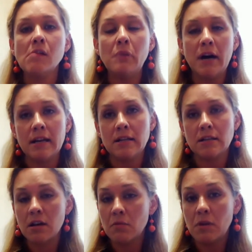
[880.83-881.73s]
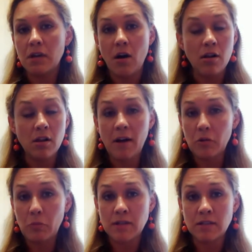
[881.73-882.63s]
But it's going to be all about
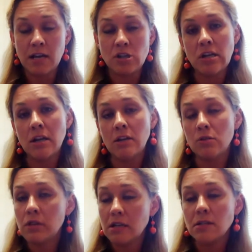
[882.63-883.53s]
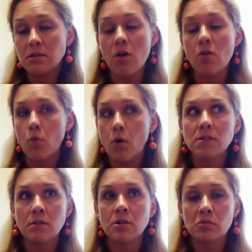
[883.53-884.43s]
the presentation, and you need to know
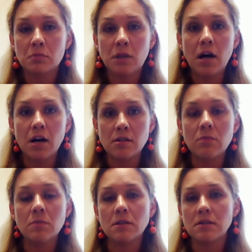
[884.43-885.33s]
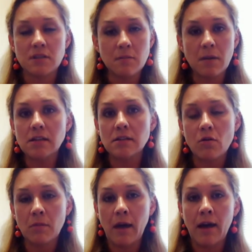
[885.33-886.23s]
what's on your blog too, because if somebody's
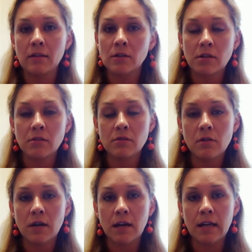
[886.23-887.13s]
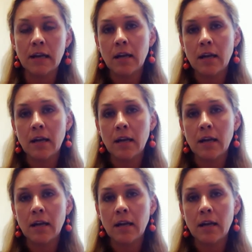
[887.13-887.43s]
going back and looking through it,